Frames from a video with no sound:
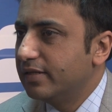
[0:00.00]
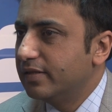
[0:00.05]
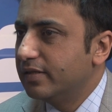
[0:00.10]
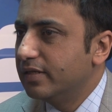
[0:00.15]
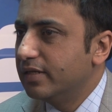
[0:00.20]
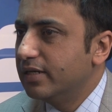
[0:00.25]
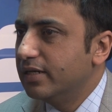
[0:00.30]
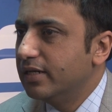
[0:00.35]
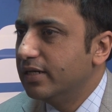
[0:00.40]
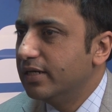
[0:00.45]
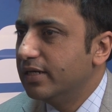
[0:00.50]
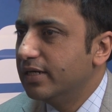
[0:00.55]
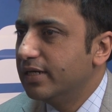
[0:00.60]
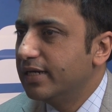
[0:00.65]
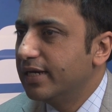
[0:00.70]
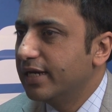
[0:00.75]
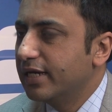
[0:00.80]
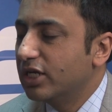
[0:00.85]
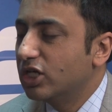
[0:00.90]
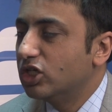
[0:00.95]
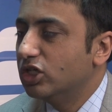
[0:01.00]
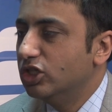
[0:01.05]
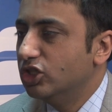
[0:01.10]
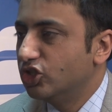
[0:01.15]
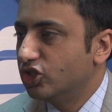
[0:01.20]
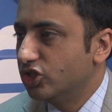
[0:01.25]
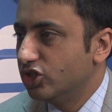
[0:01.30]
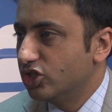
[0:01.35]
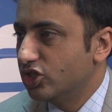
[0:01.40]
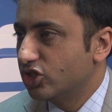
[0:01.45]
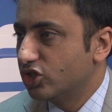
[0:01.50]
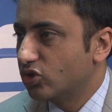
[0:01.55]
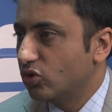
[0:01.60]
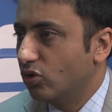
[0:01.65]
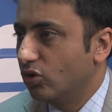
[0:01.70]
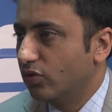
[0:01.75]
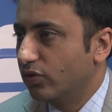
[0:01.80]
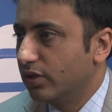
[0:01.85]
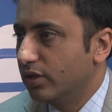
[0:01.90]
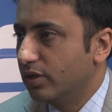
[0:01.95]
the incursions
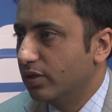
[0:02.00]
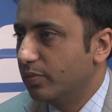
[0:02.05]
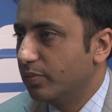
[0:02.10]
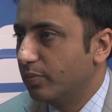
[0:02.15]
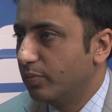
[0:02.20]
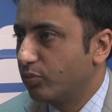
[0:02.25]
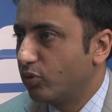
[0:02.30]
or the